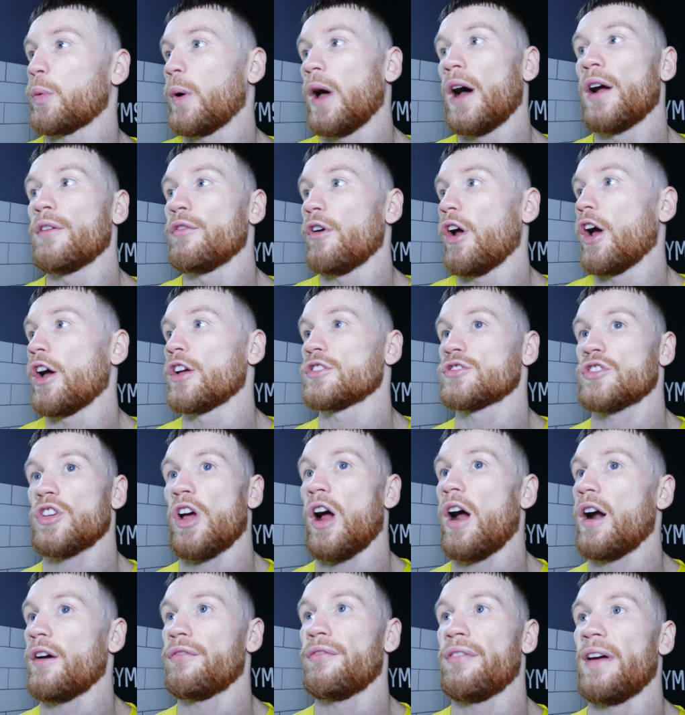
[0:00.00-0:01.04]
12 rounds,
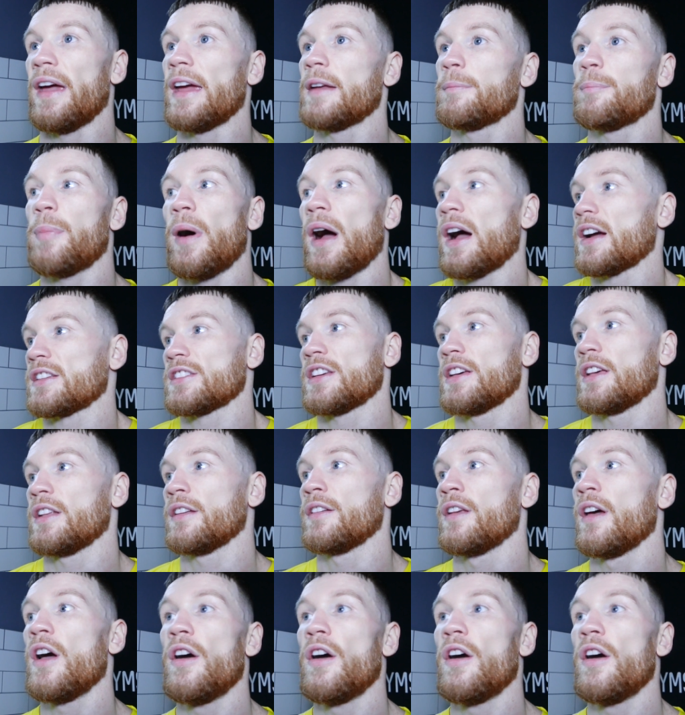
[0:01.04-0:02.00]
hard fight, boxing,